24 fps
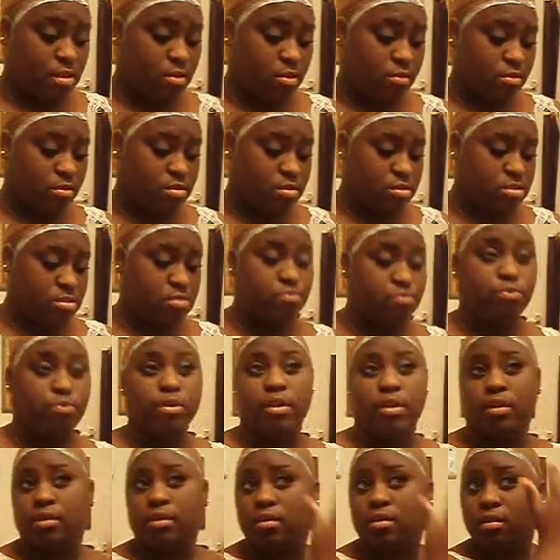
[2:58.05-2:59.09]
Lola's
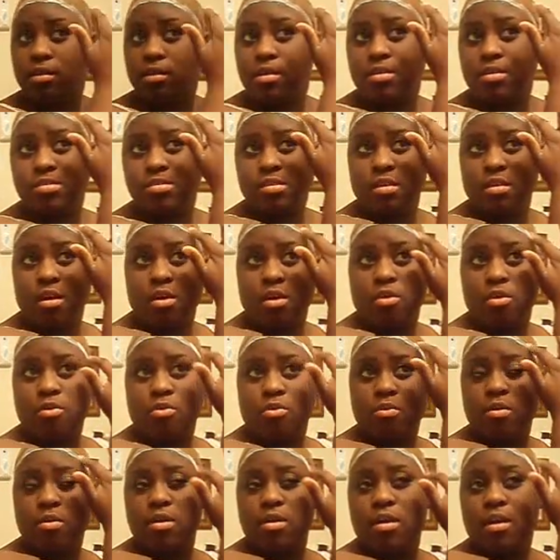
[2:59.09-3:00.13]
really doesn't
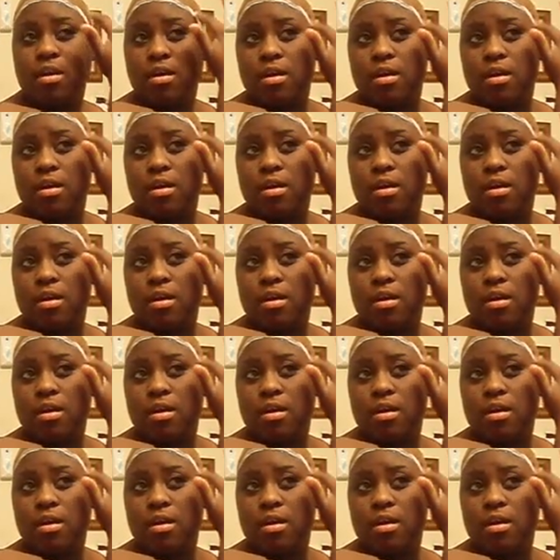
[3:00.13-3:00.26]
hold.